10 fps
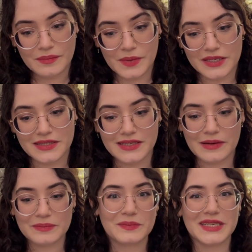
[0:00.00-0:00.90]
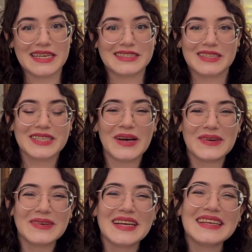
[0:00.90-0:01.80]
But yes,
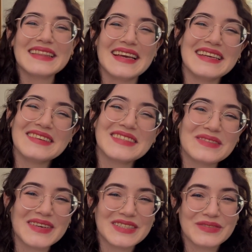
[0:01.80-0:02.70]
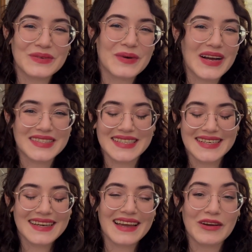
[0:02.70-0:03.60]
so thank you so much for watching.
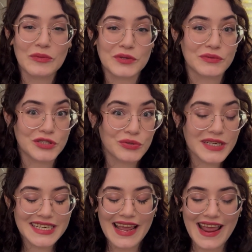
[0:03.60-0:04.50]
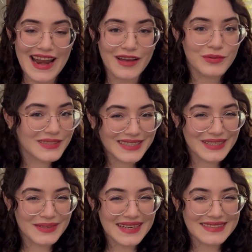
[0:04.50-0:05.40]
I hope you enjoyed, and I will see
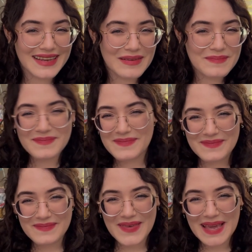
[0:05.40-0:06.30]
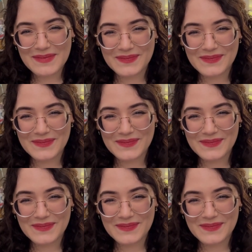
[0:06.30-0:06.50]
you next time. Bye.